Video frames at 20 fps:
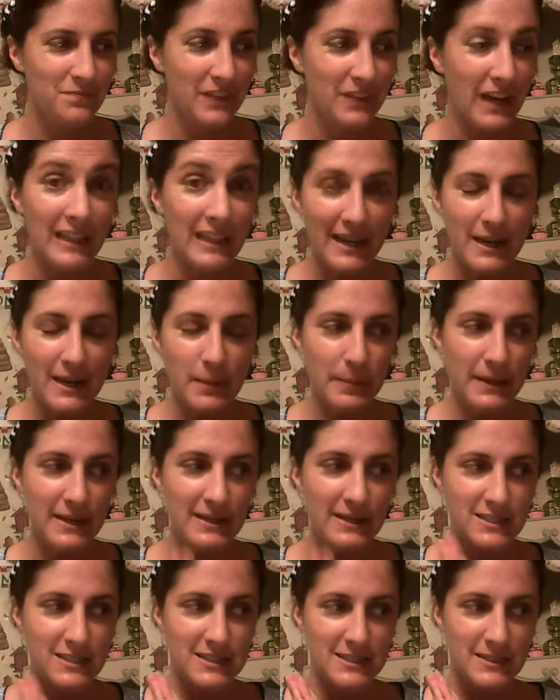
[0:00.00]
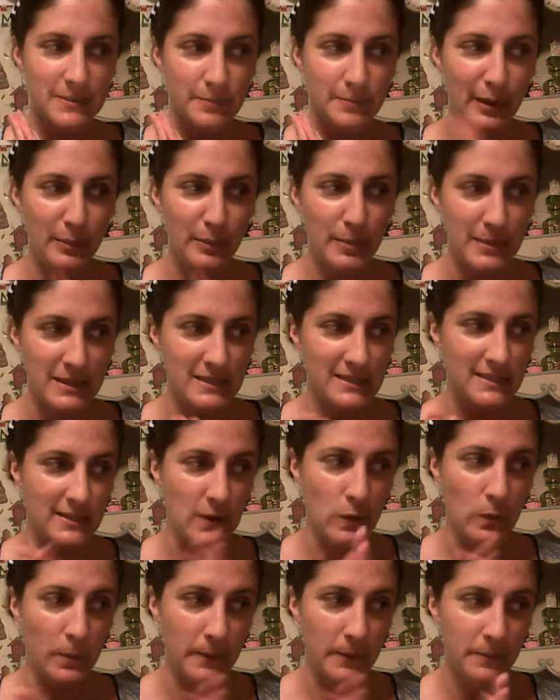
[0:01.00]
I like Beanie's peppermint
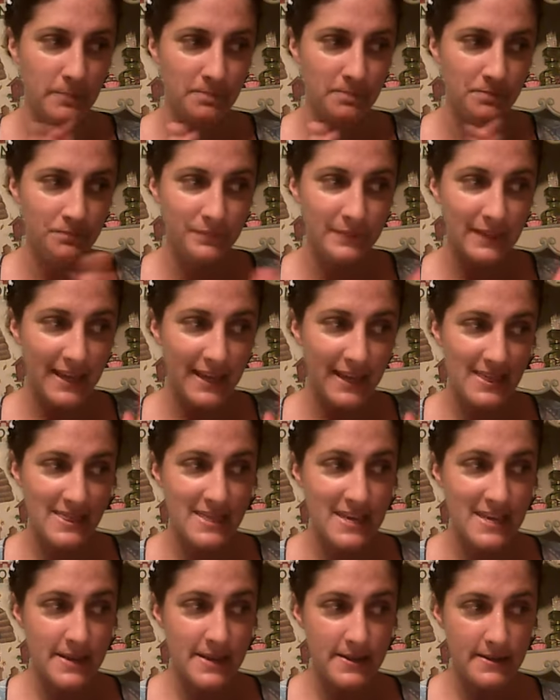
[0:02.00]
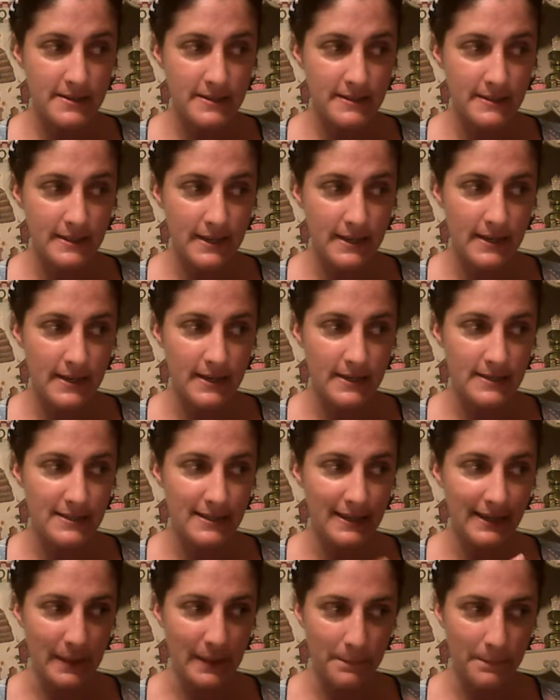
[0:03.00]
soap. And this is
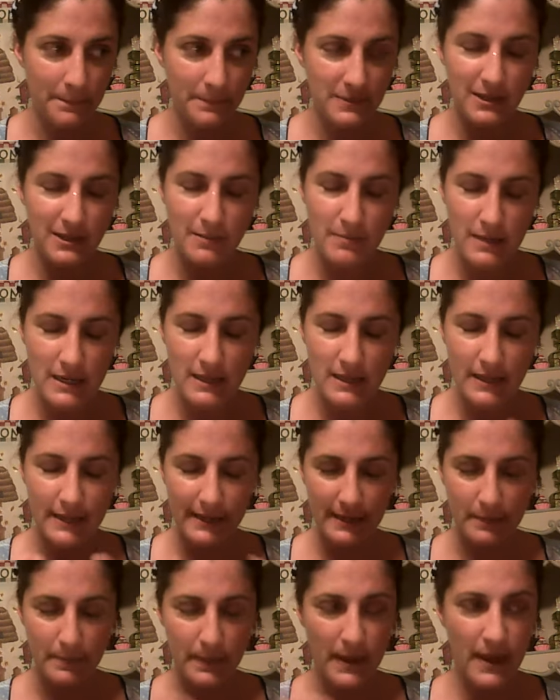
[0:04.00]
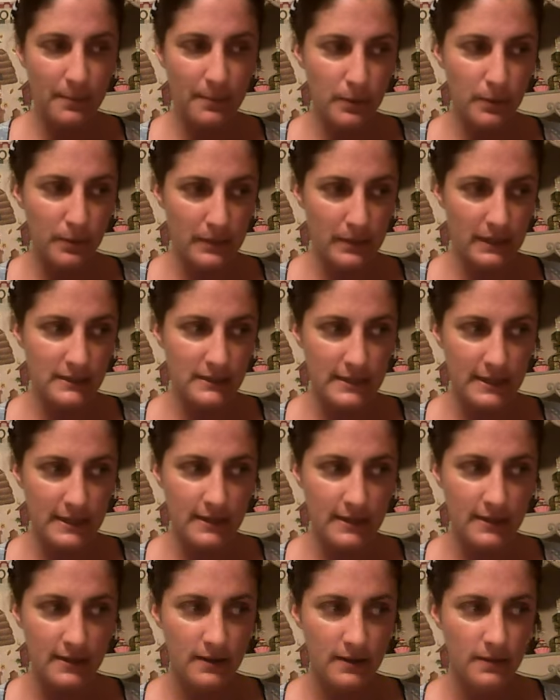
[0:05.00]
like a to me like a
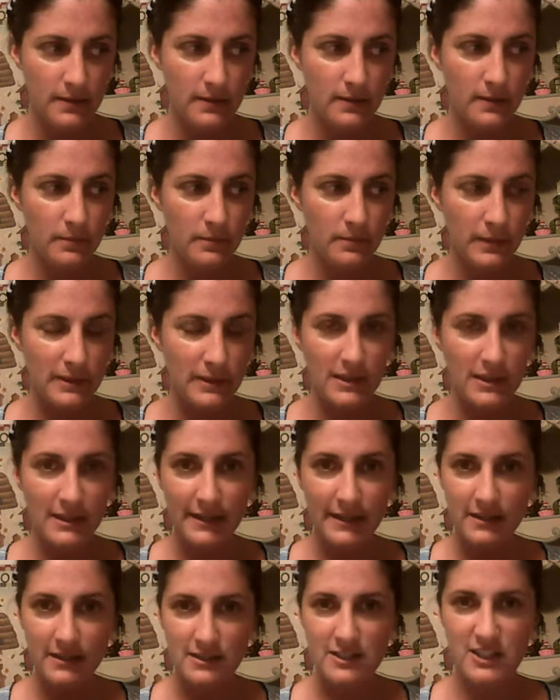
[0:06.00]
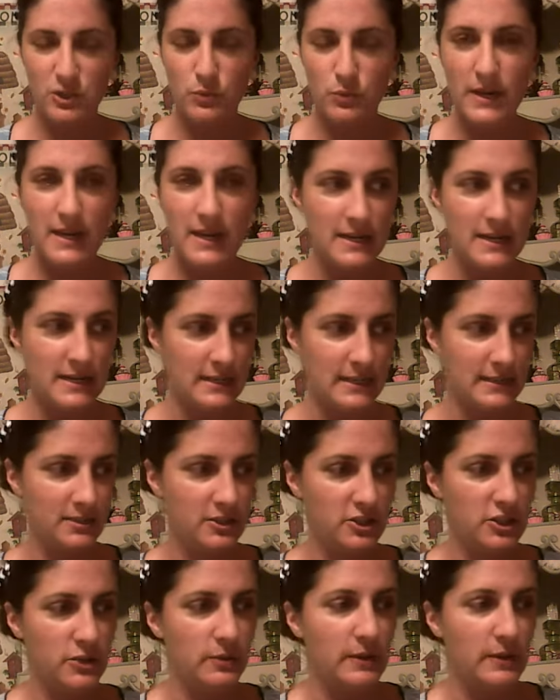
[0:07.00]
pepperminty, but then like a sweetness
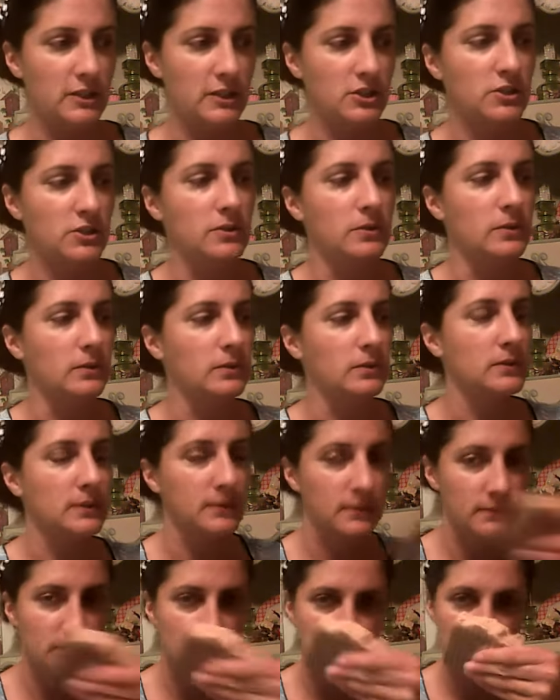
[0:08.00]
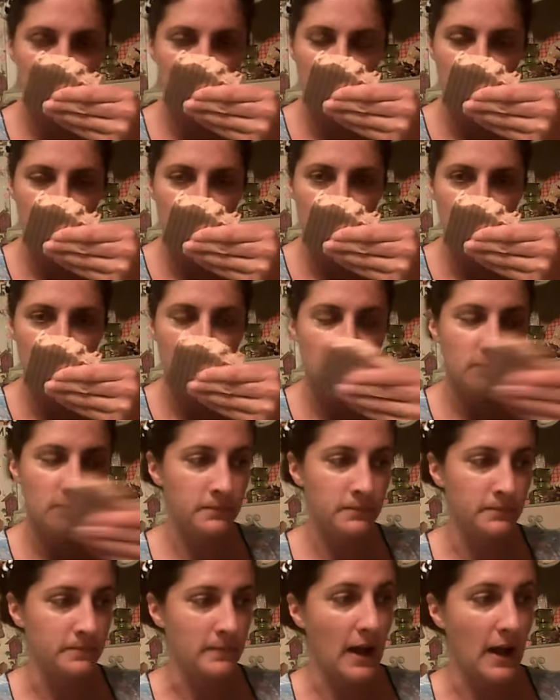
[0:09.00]
to it too.
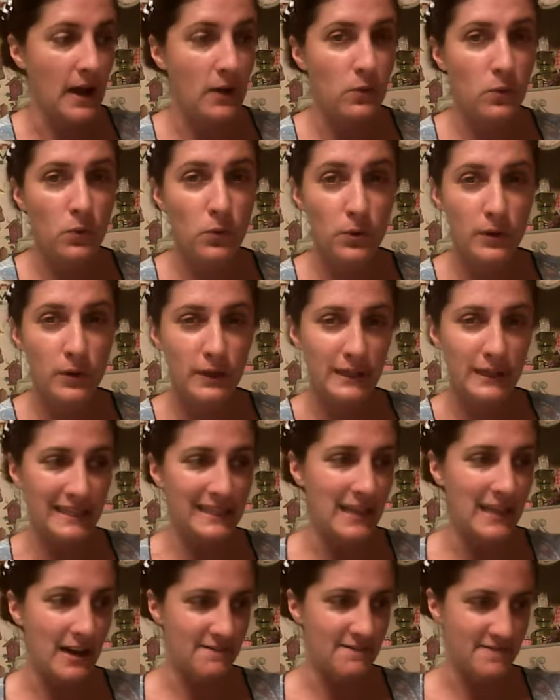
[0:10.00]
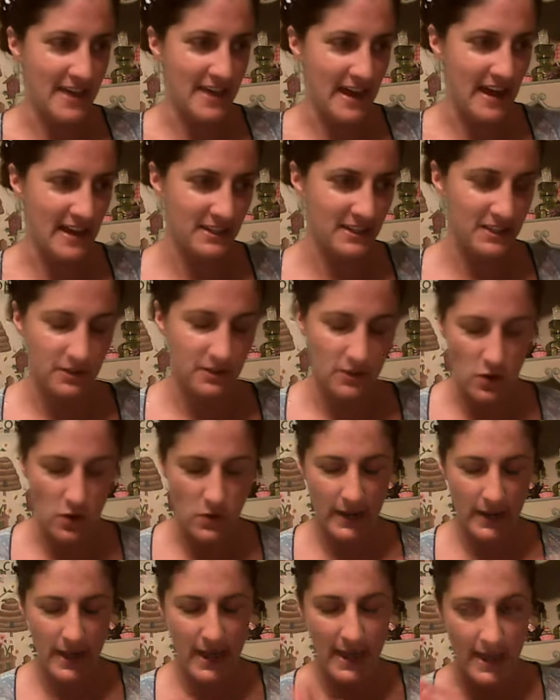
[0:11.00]
Mm, I really love that.
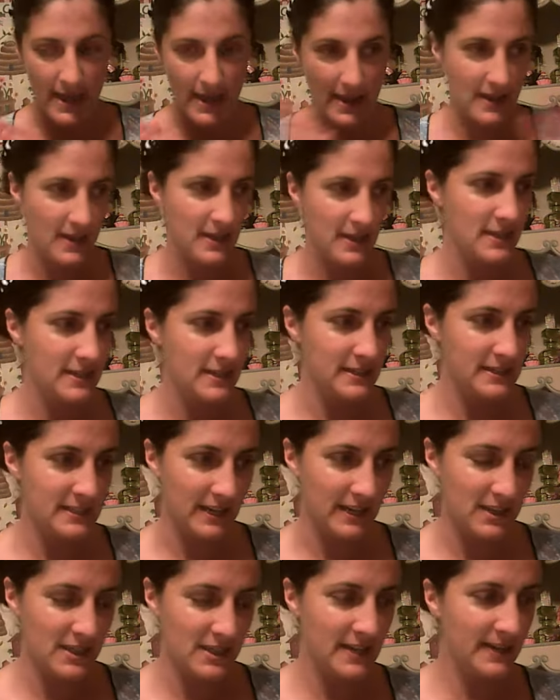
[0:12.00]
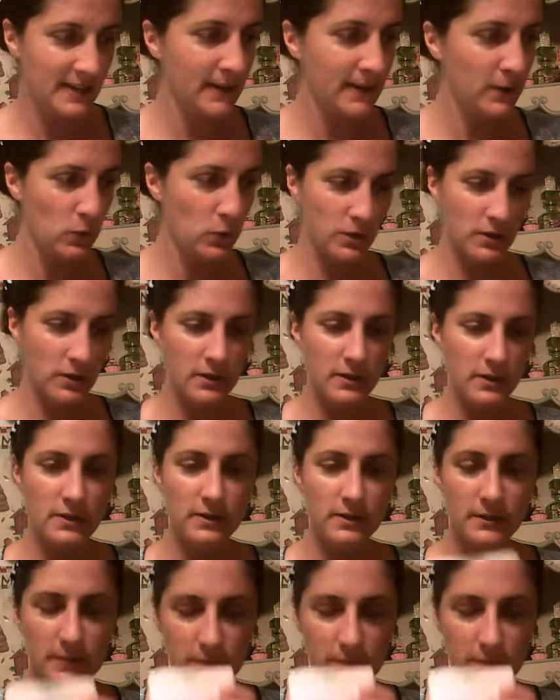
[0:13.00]
Okay, the second thing I ordered,